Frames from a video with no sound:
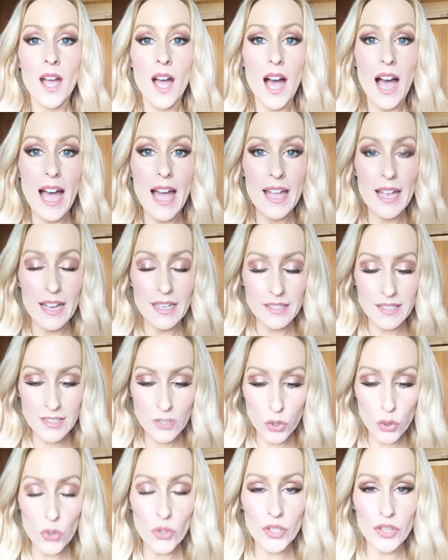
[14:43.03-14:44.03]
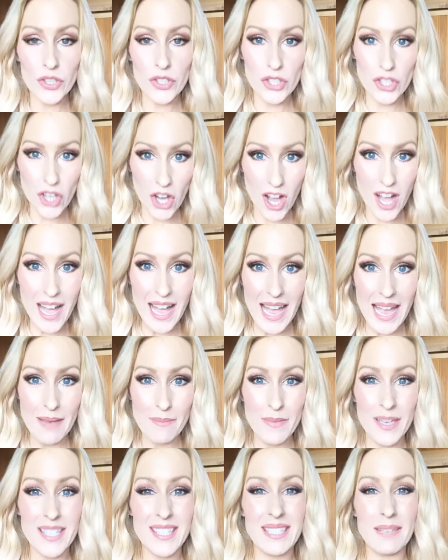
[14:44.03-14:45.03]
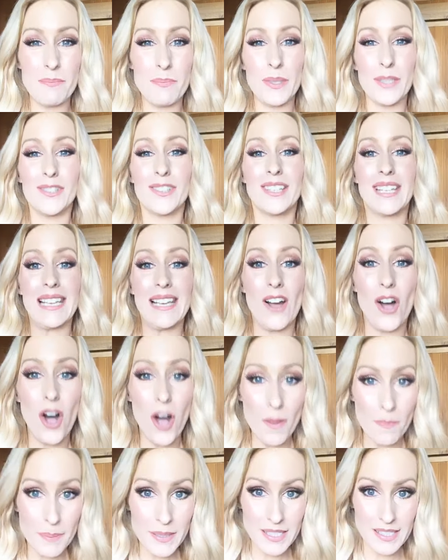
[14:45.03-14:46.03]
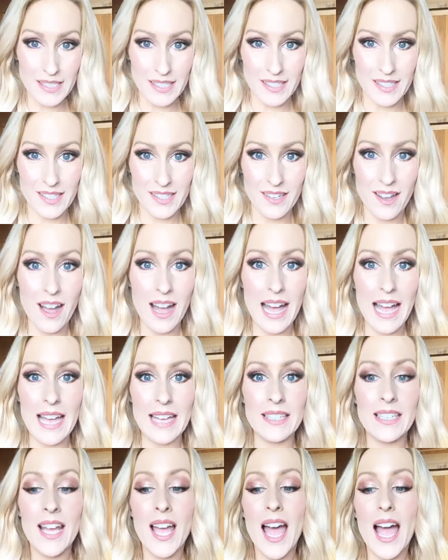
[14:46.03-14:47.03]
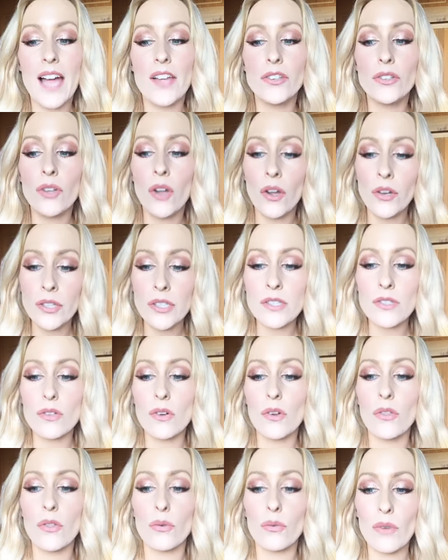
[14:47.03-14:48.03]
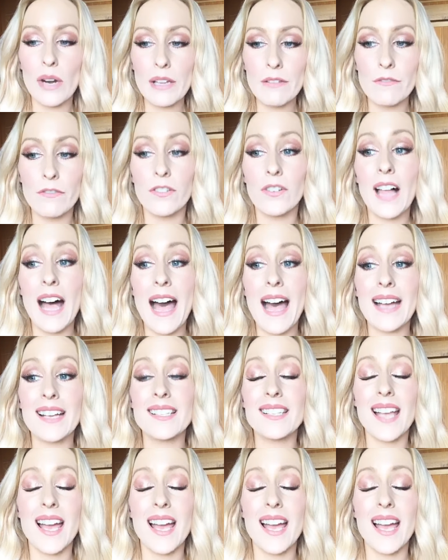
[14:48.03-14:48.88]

I took the time to build the opposite side and notice all the red flags.